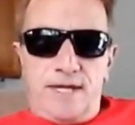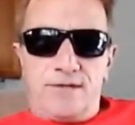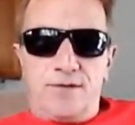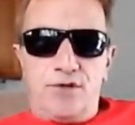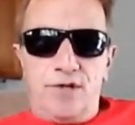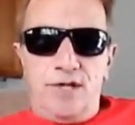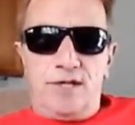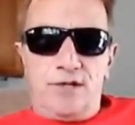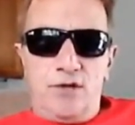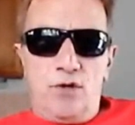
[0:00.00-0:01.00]
That's what you
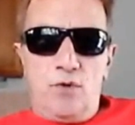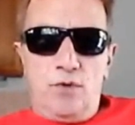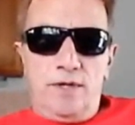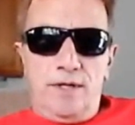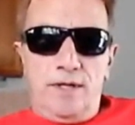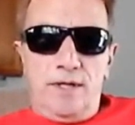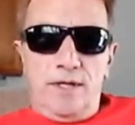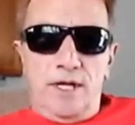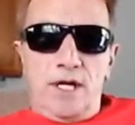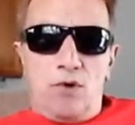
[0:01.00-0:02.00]
need to do.
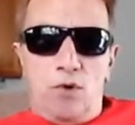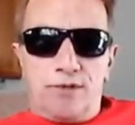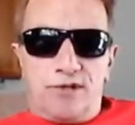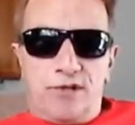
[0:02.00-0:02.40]
Call